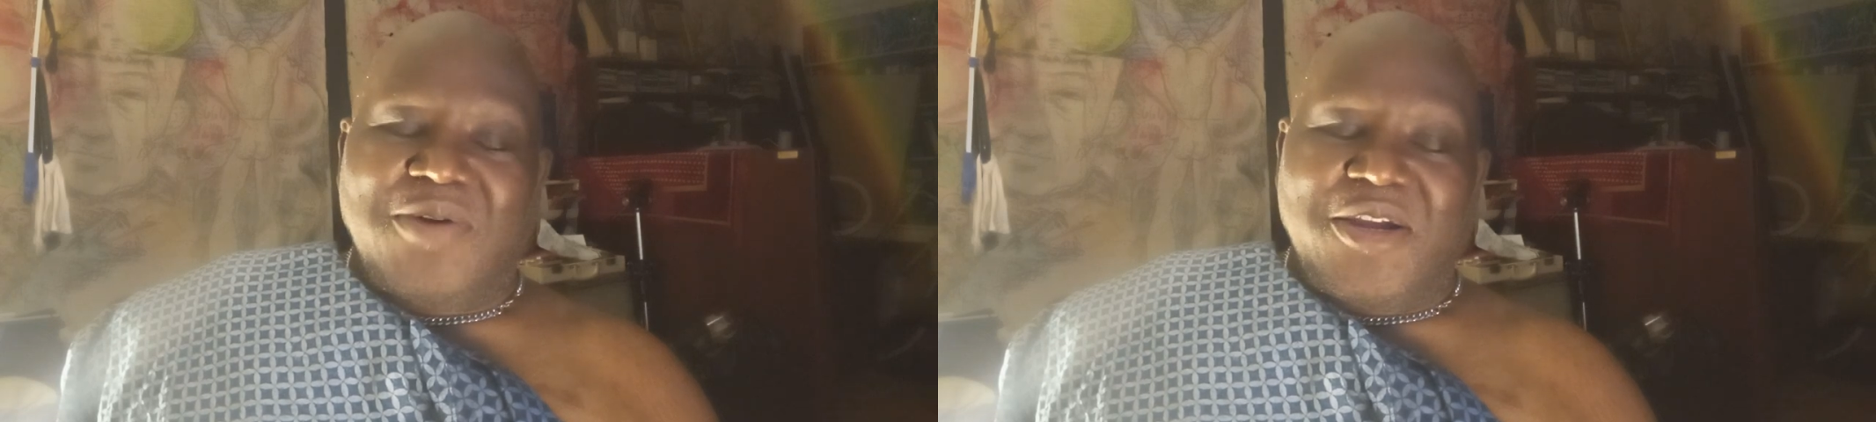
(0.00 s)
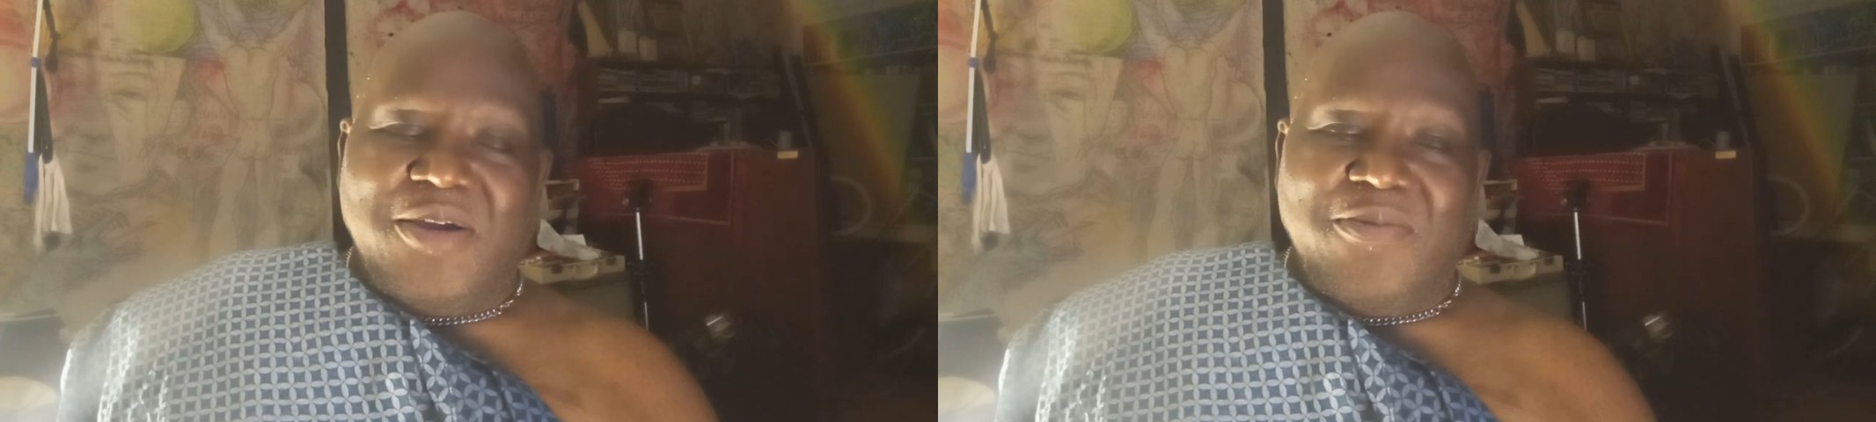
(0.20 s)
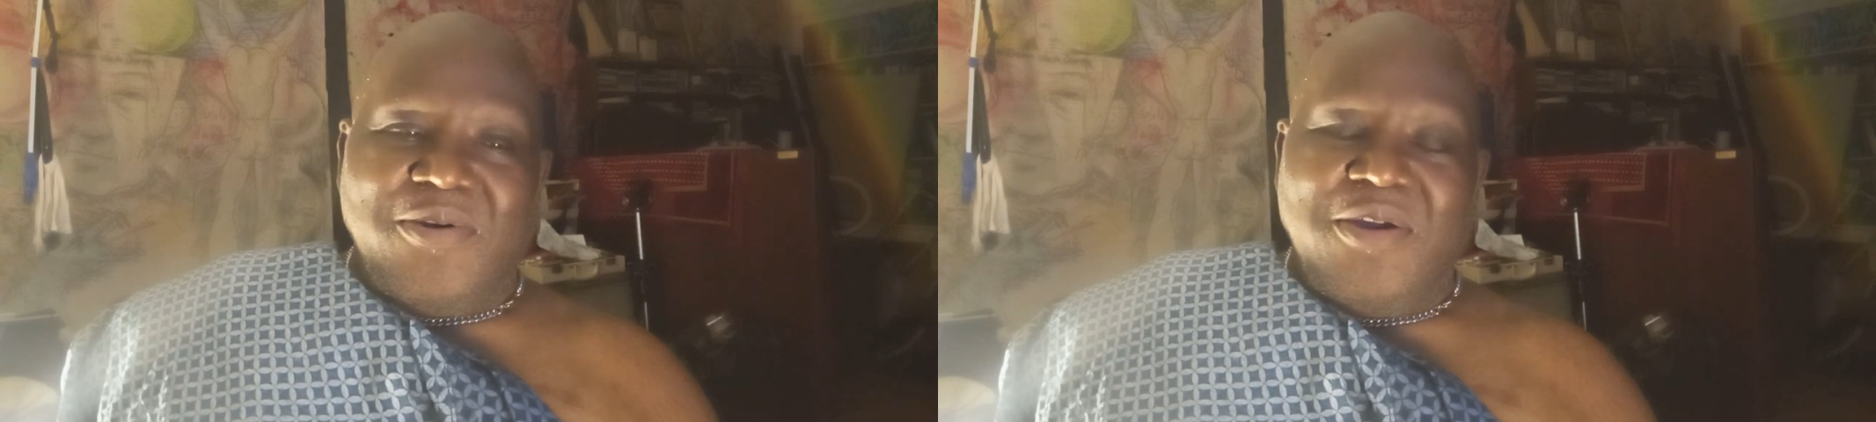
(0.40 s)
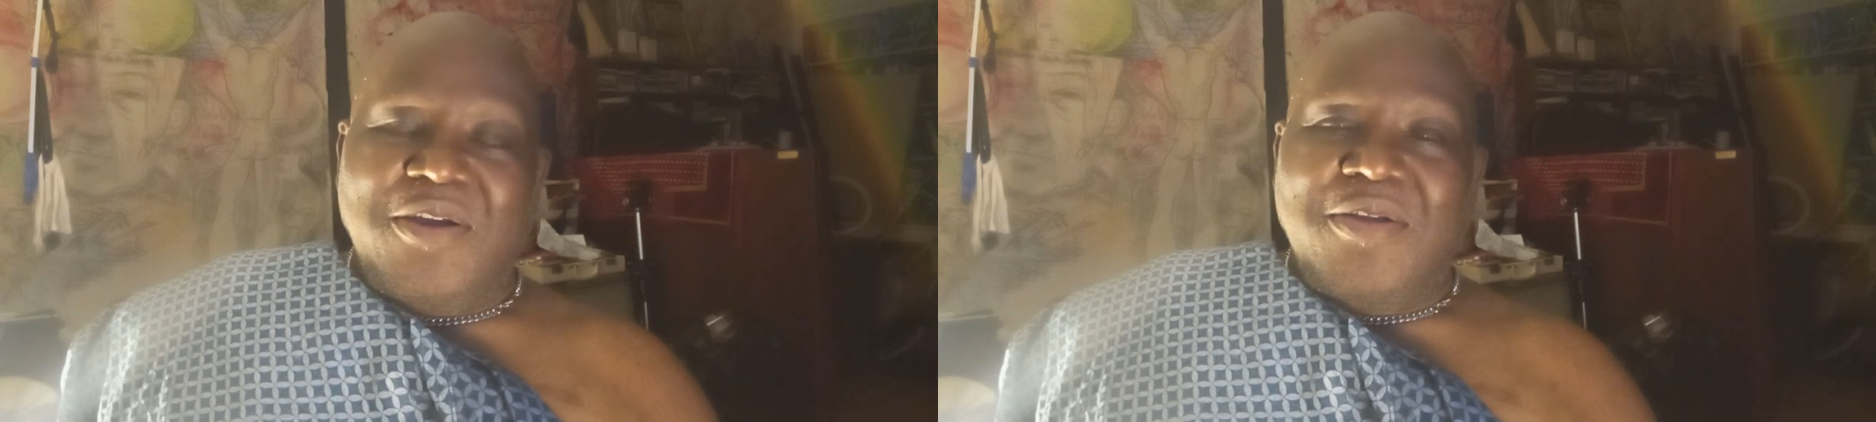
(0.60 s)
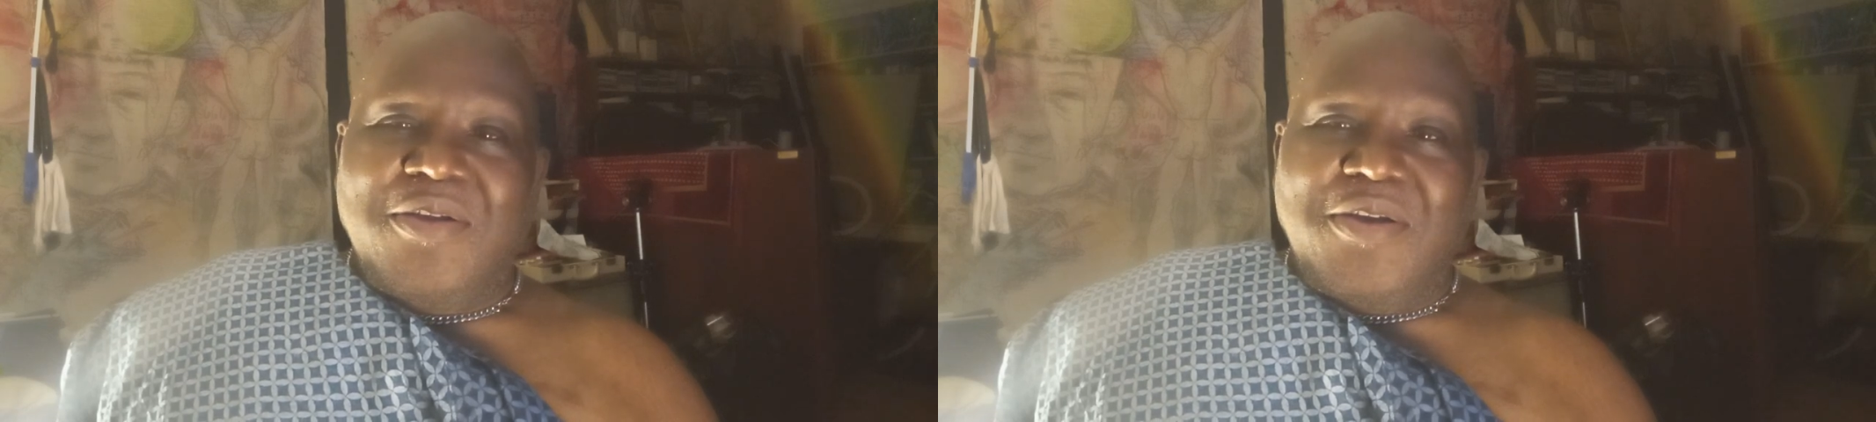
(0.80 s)
or whatever.
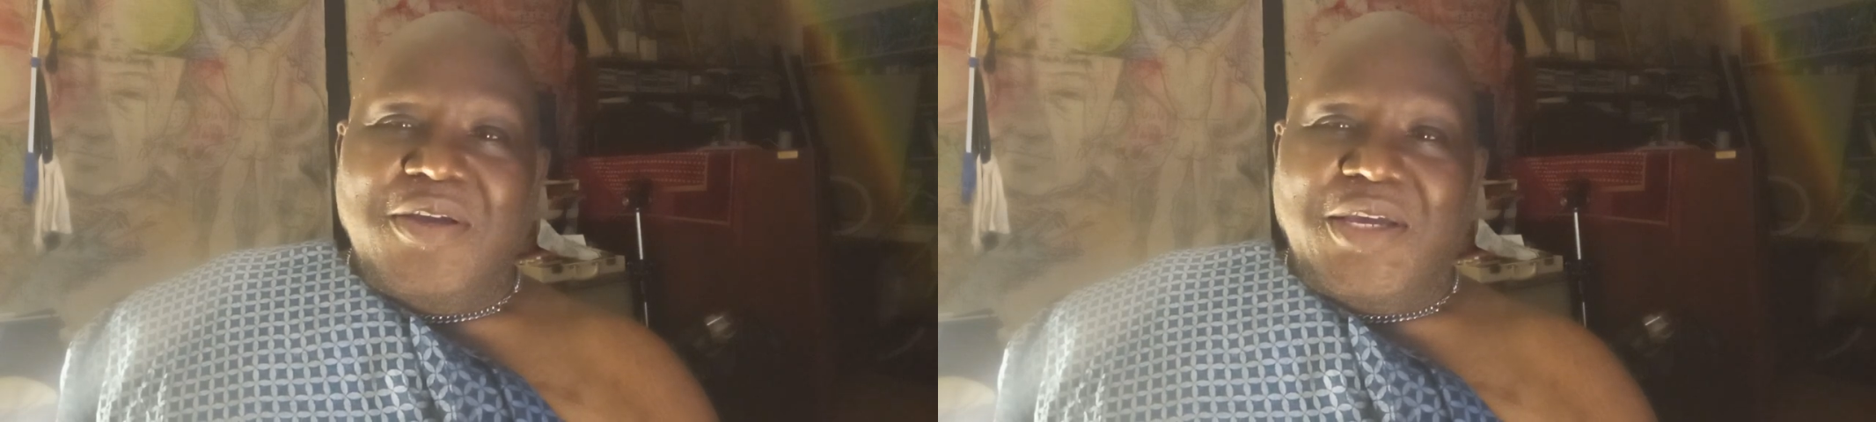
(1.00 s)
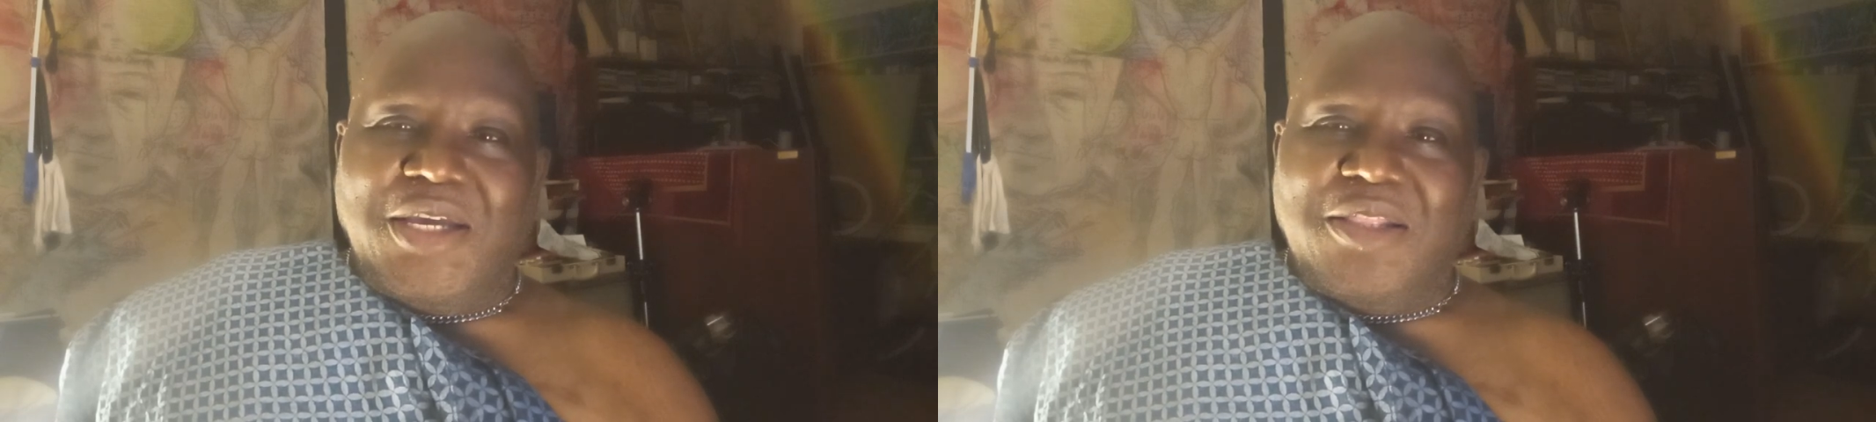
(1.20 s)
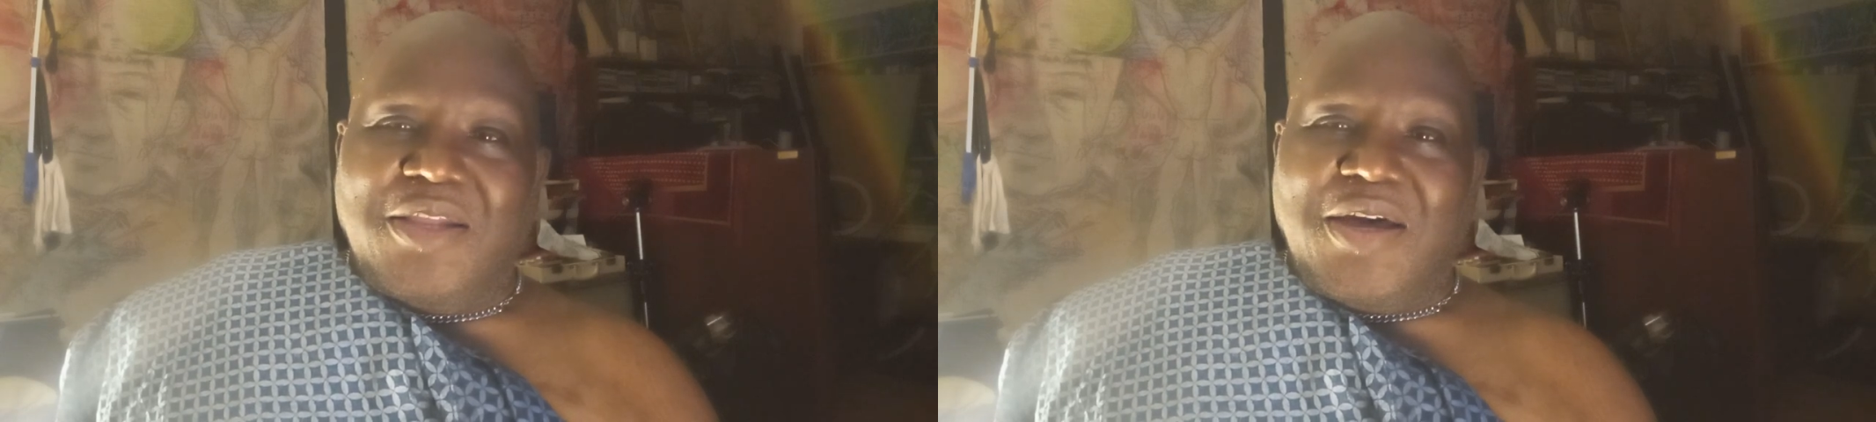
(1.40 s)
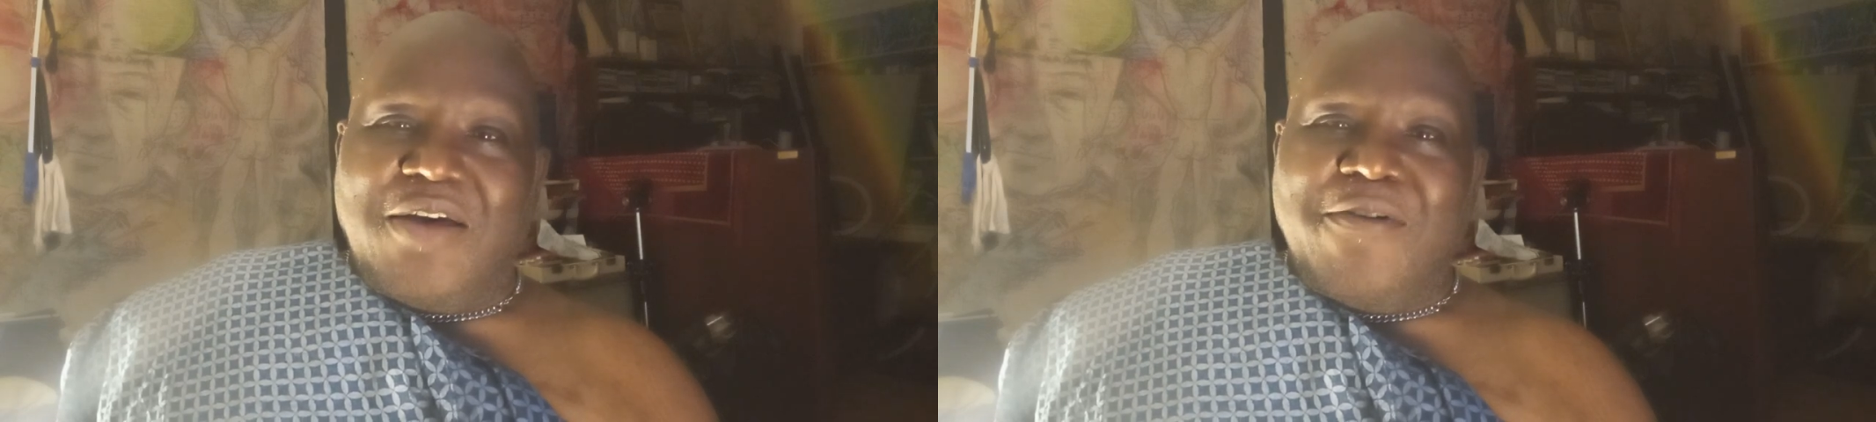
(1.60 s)
And,